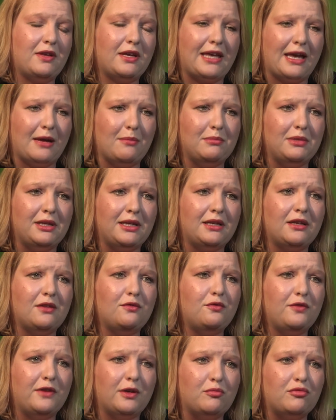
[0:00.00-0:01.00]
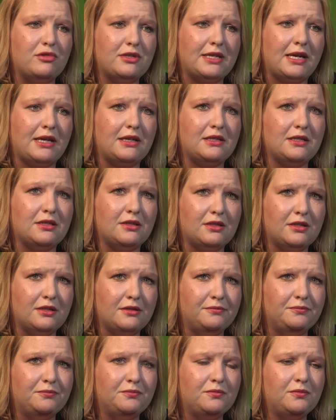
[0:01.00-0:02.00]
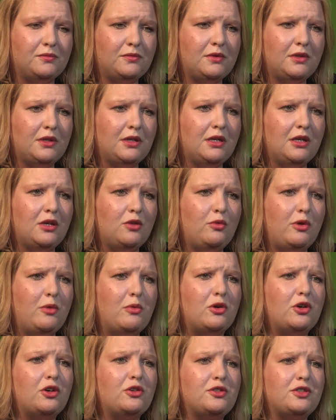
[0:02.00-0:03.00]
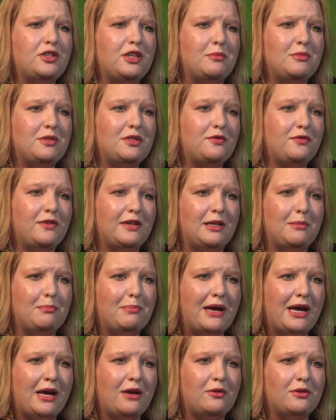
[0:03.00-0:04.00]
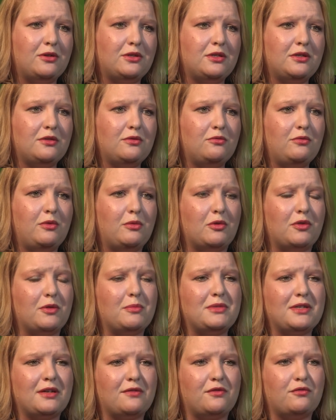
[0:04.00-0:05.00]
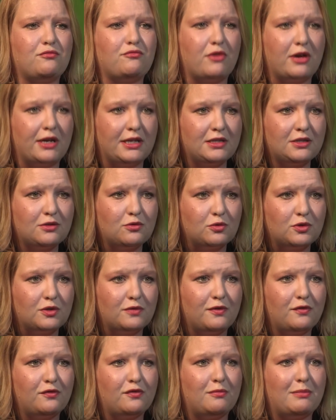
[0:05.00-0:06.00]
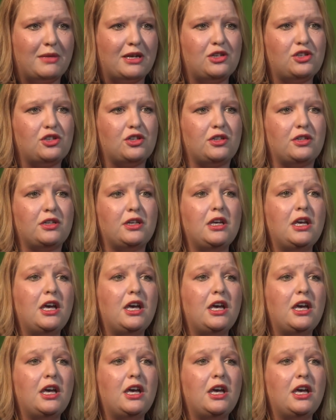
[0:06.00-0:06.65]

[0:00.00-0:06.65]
their gambling and feel protected. We want consumers to feel empowered. We want them to have the right sort of information